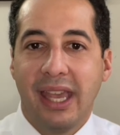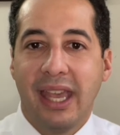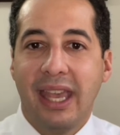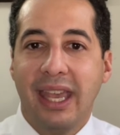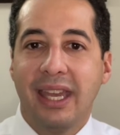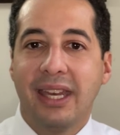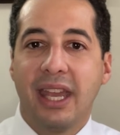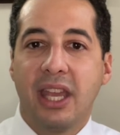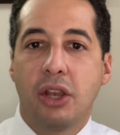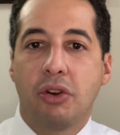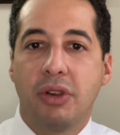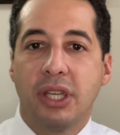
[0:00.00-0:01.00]
and
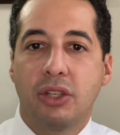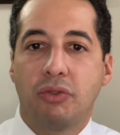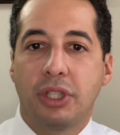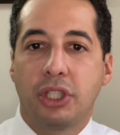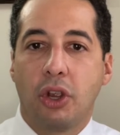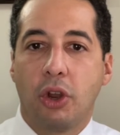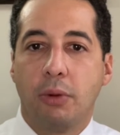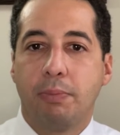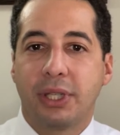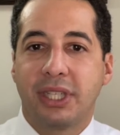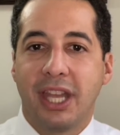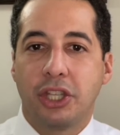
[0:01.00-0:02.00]
increase return
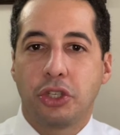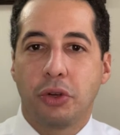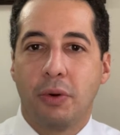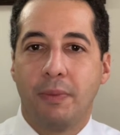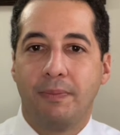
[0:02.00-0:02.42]
potential.